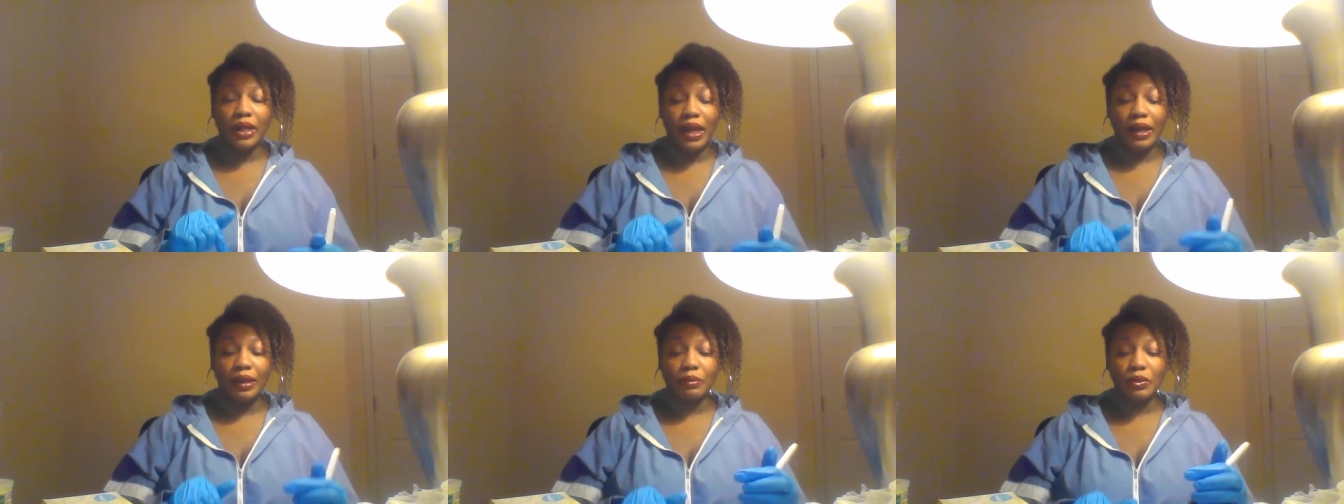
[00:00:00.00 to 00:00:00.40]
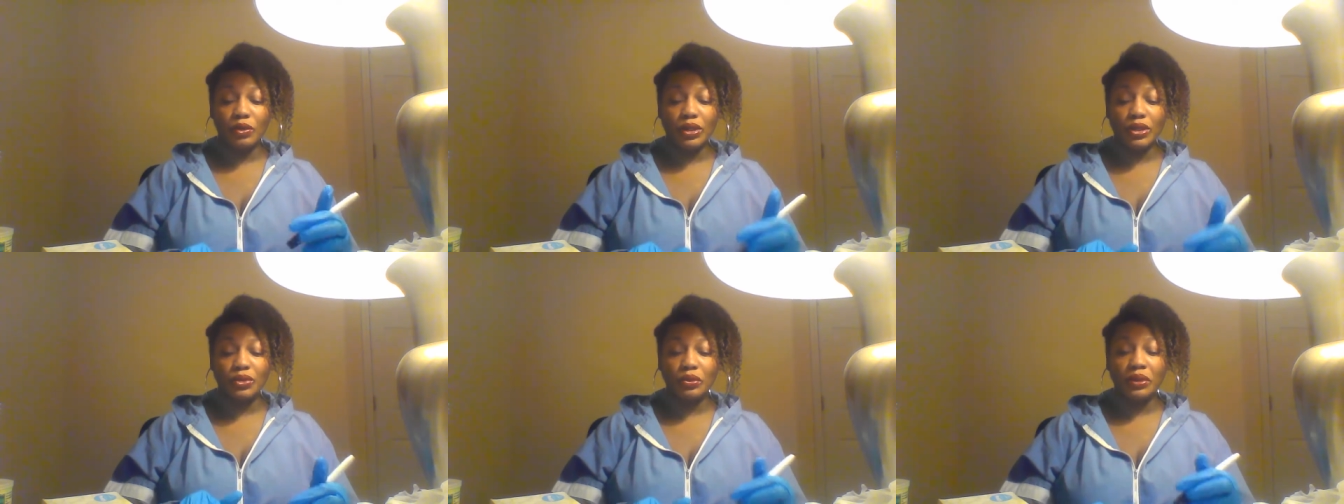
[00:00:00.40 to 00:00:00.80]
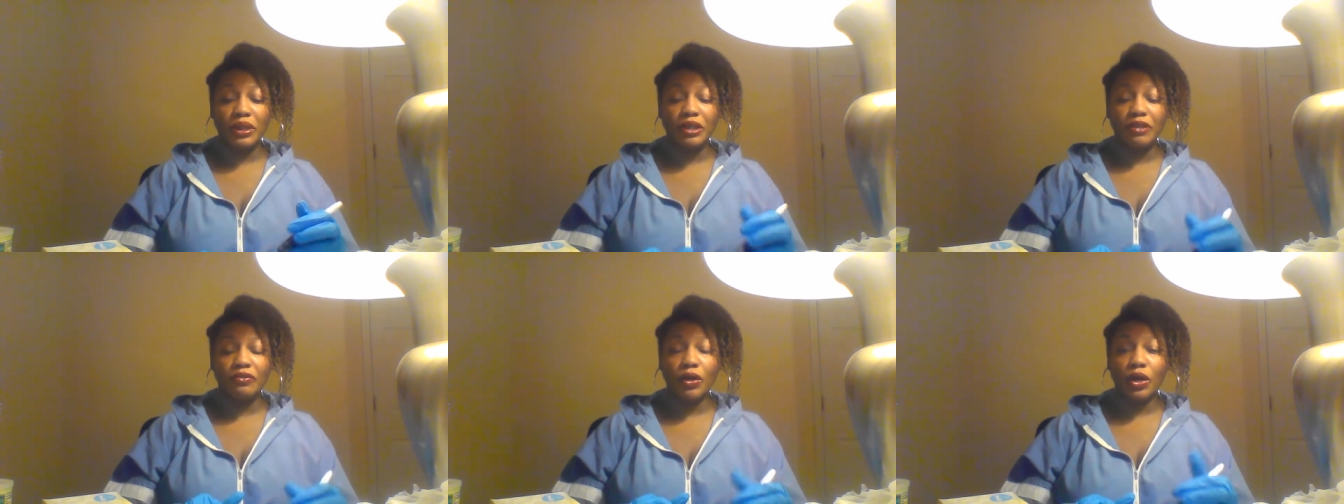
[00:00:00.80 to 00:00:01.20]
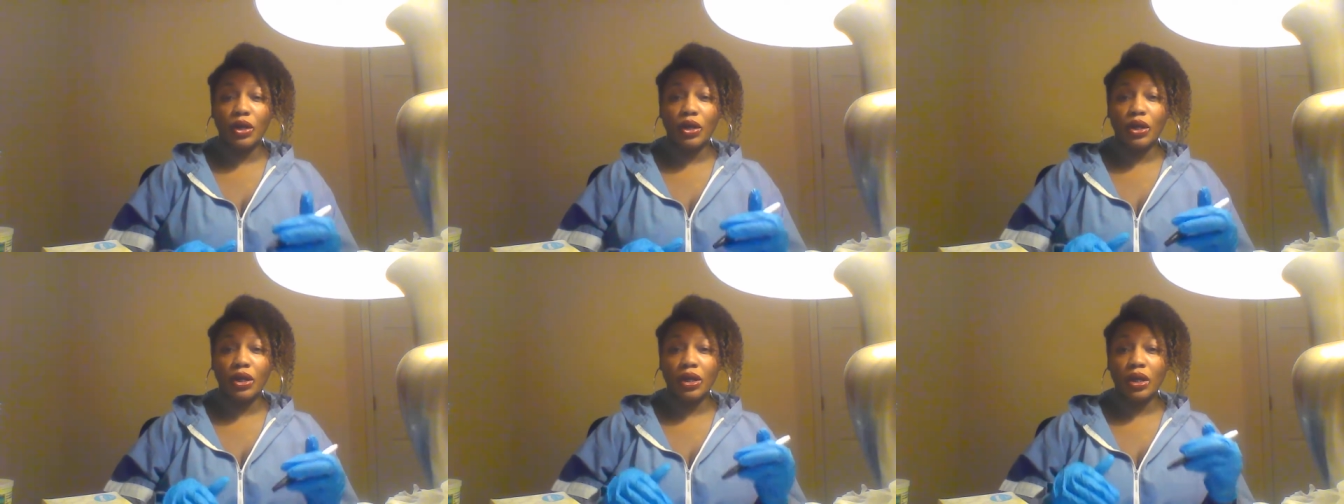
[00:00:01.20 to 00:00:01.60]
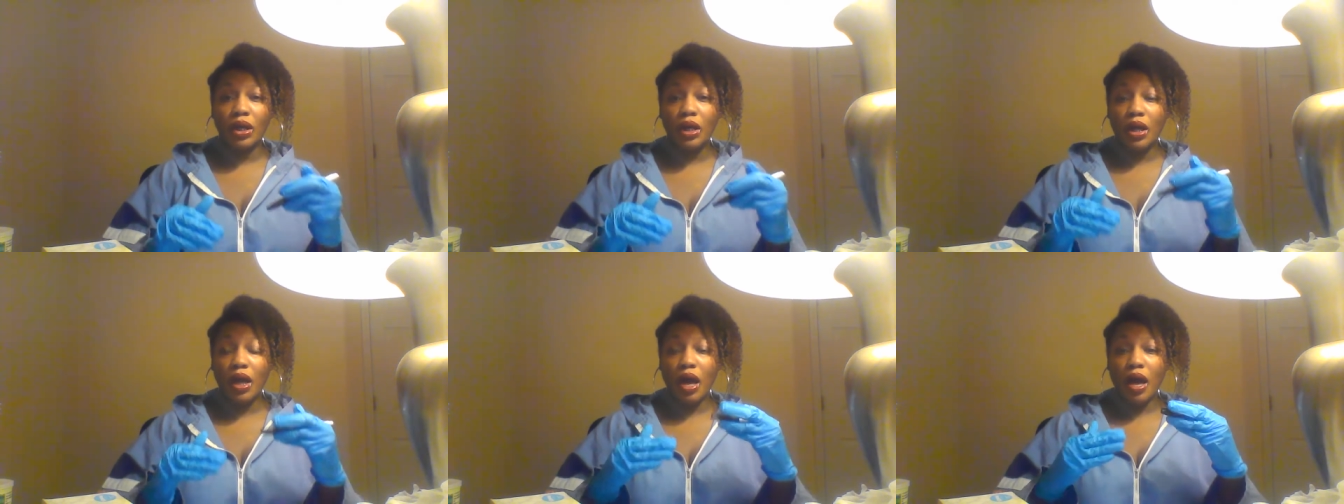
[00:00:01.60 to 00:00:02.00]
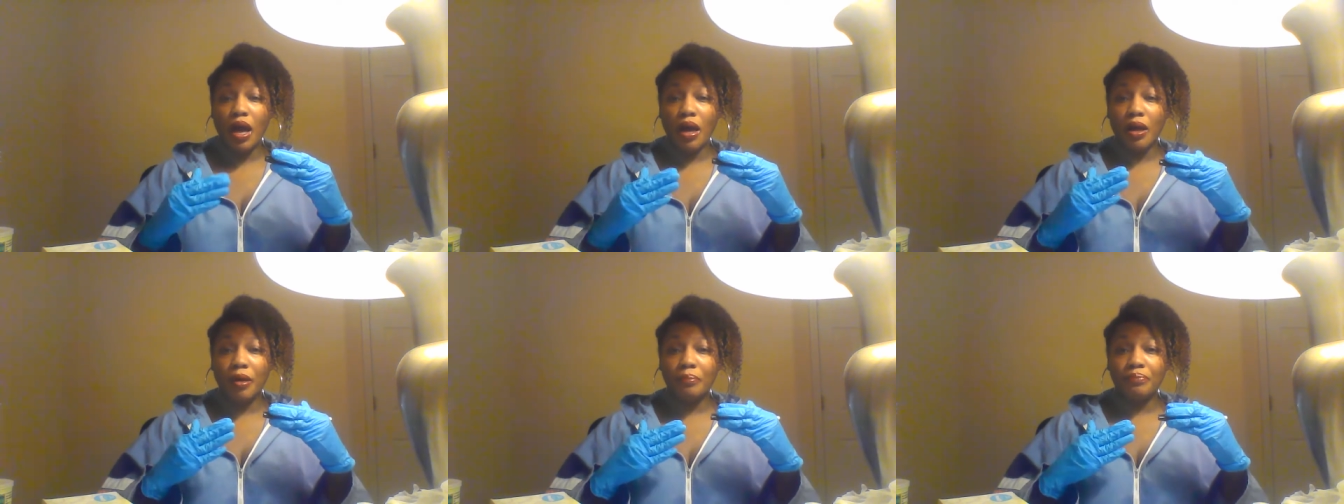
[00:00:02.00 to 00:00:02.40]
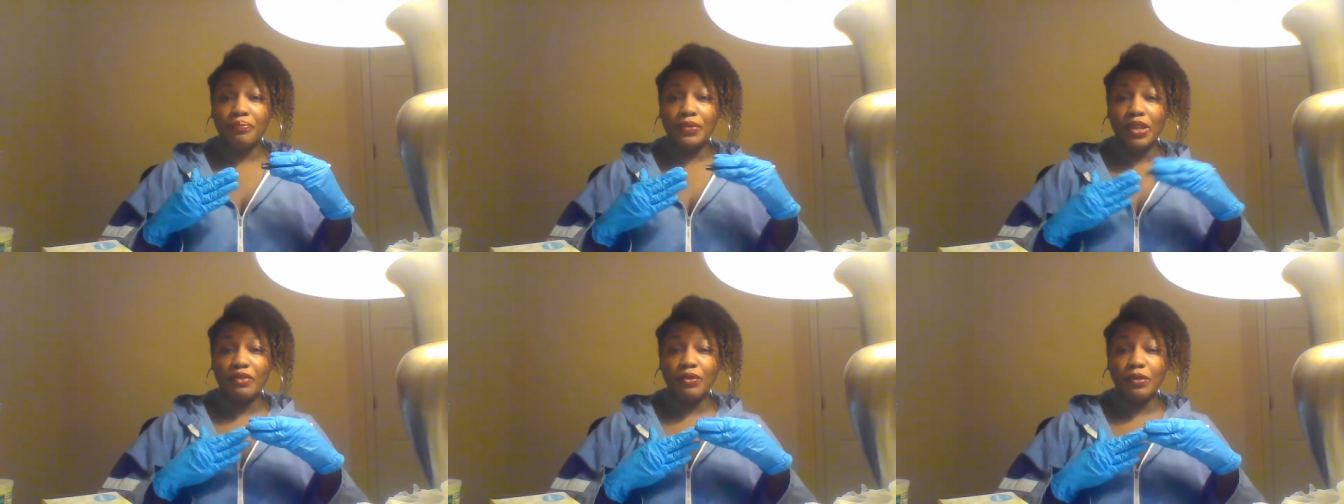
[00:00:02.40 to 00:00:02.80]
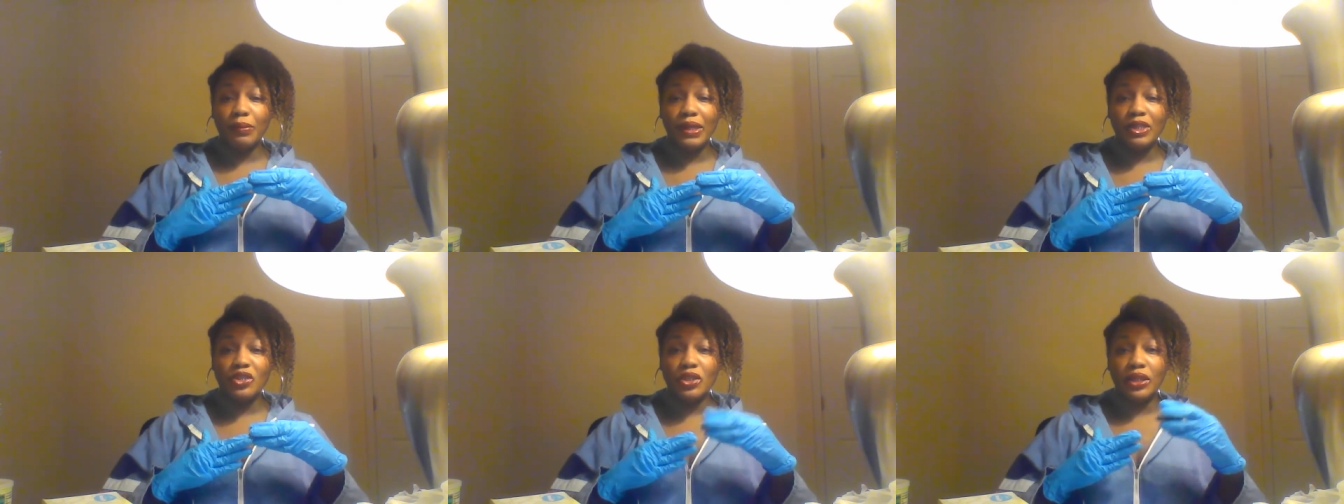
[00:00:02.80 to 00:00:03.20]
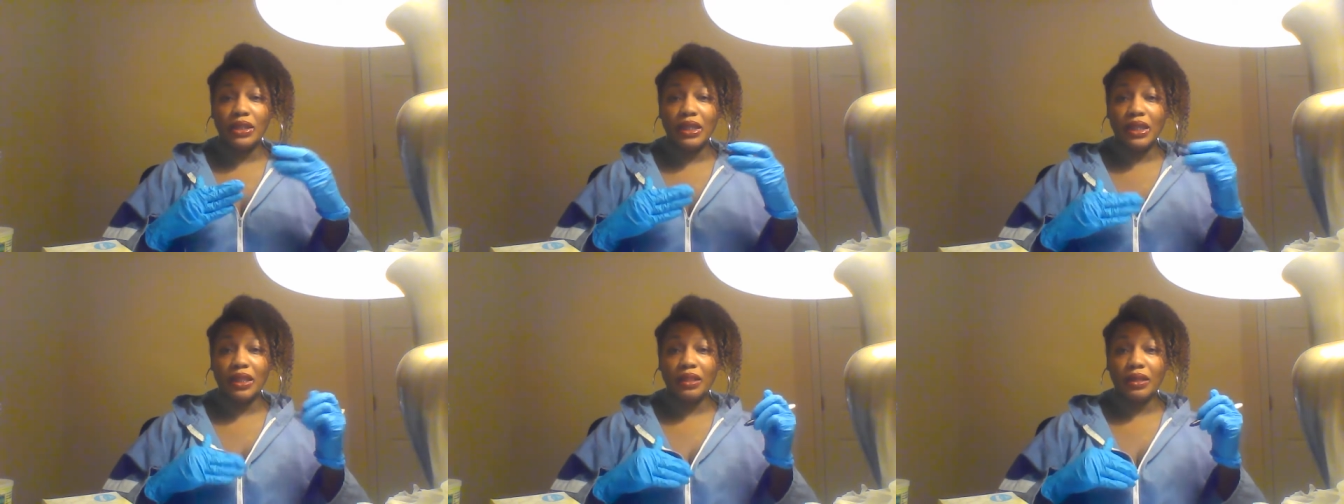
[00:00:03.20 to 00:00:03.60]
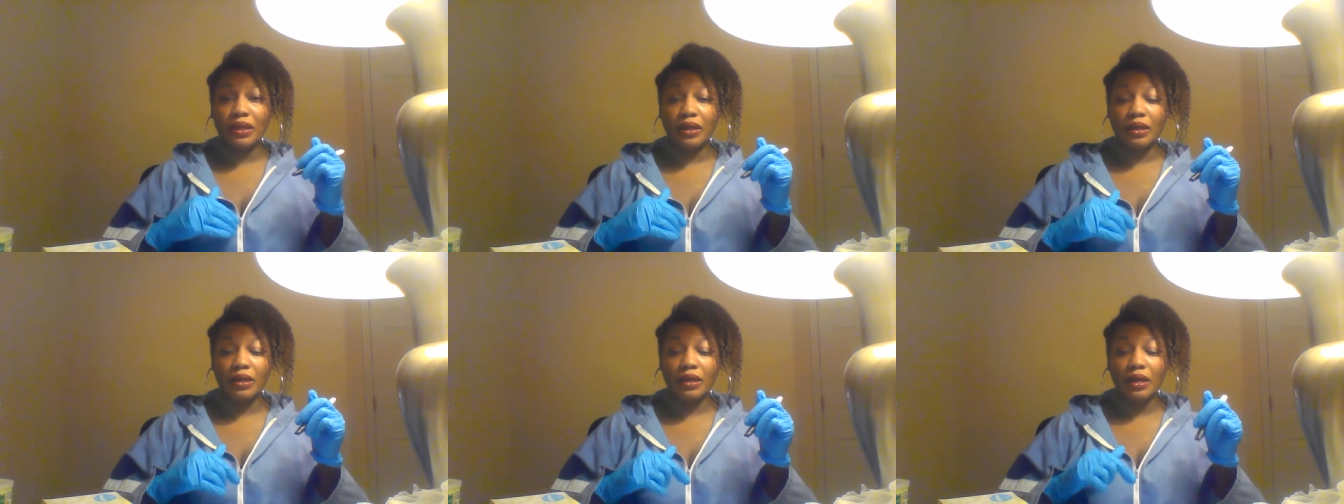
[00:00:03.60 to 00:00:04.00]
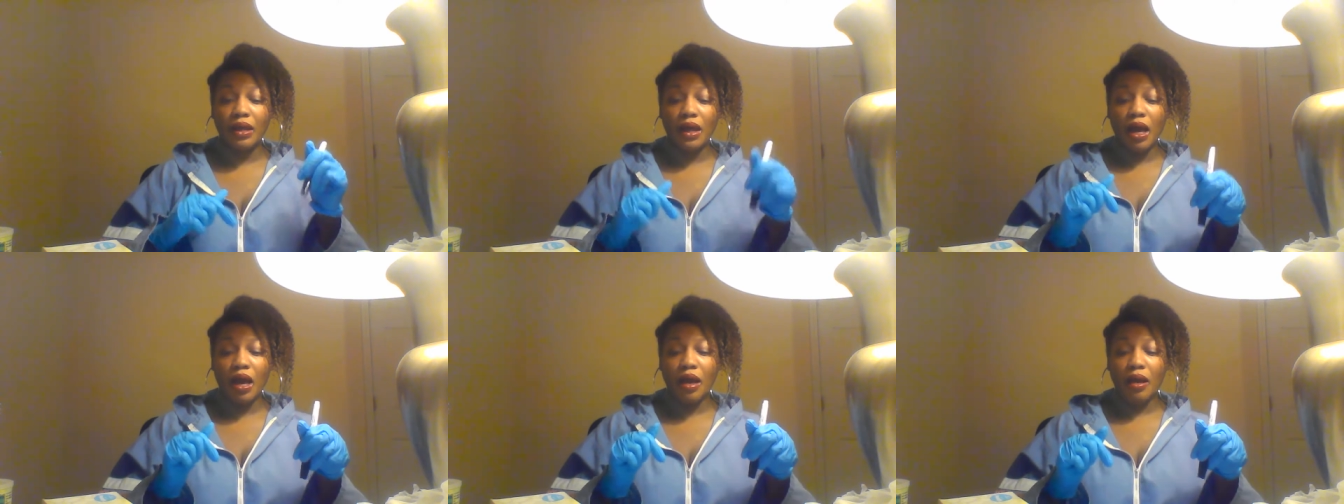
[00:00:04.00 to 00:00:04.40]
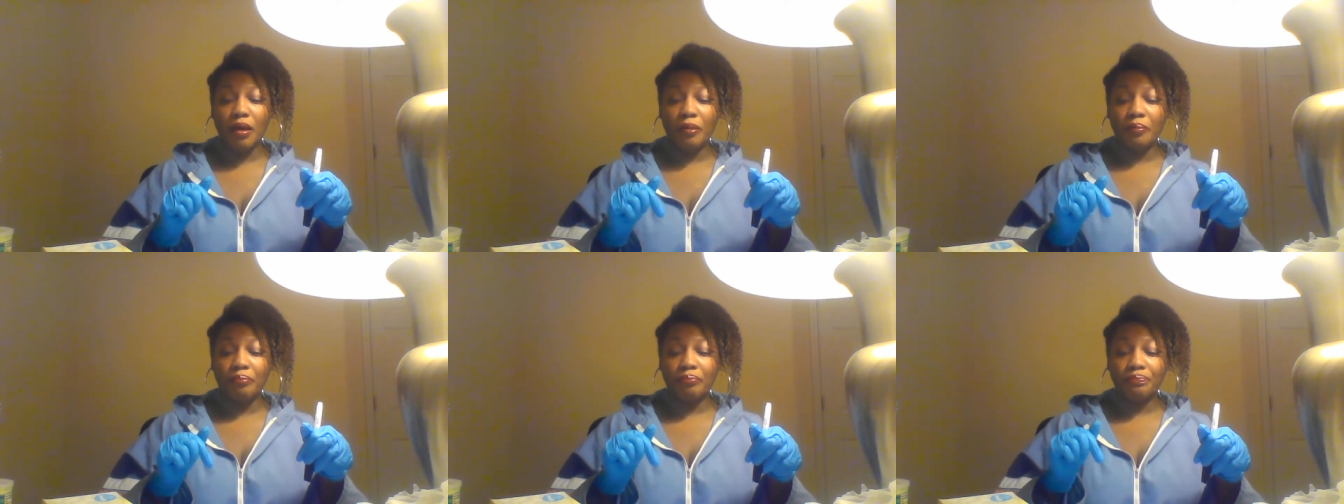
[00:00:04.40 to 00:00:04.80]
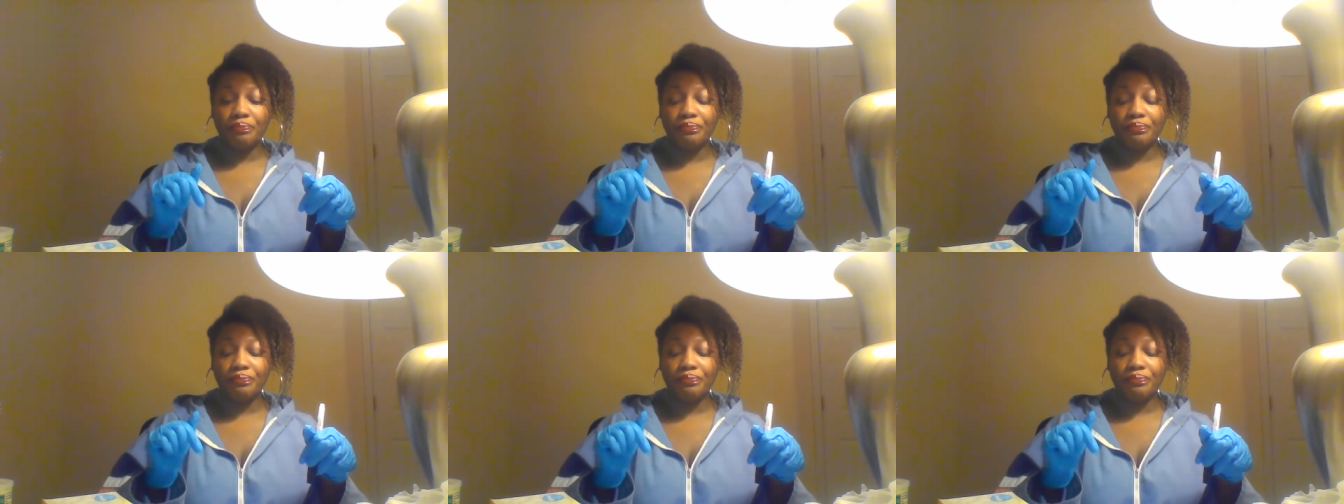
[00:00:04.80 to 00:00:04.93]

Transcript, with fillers: I am going to leave her um, information in the um,